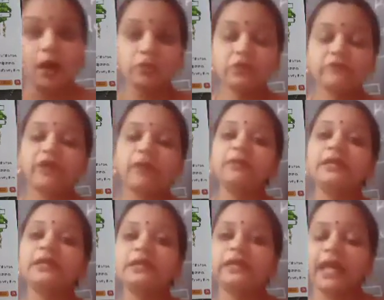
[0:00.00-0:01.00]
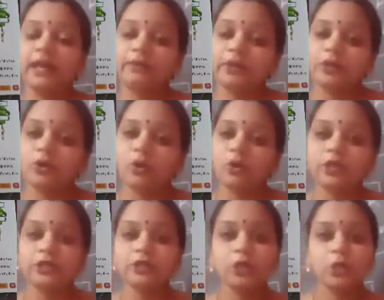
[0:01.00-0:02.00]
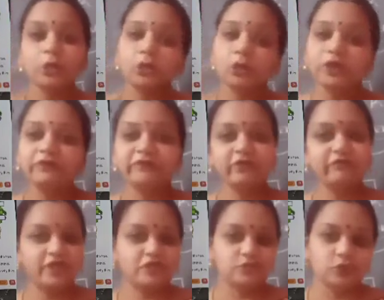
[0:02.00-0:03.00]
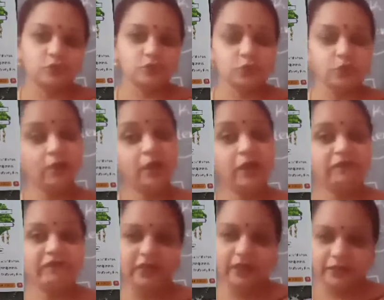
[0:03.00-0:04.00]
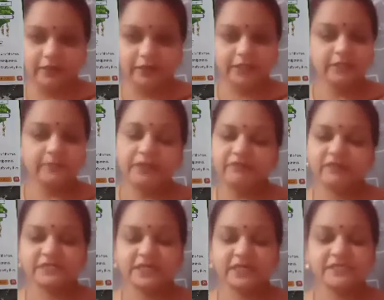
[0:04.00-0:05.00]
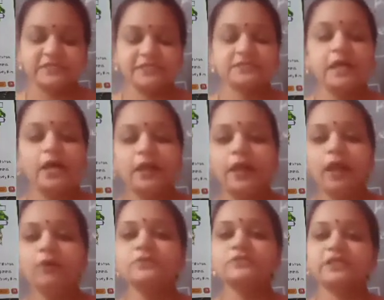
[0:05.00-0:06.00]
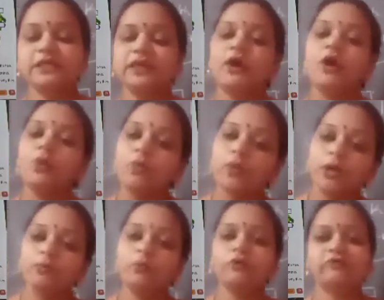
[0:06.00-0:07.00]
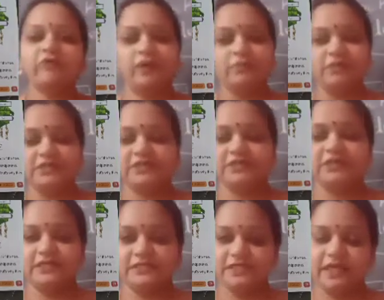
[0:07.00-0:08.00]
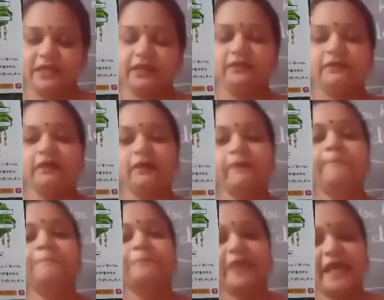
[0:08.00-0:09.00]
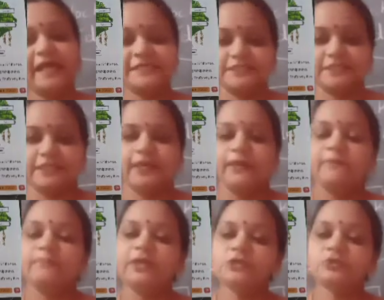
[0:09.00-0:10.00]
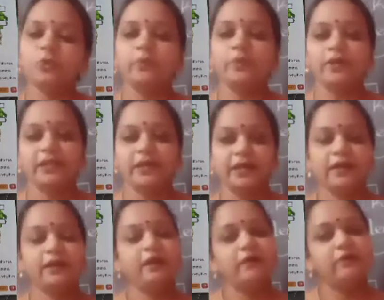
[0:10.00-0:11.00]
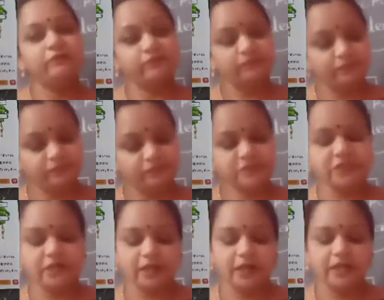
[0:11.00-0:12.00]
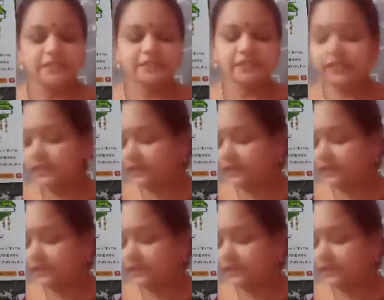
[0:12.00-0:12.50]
how the family tree can be drawn in two different ways also we learned in the previous classes. Now see, one more family tree is there in the S3. Please open that children. See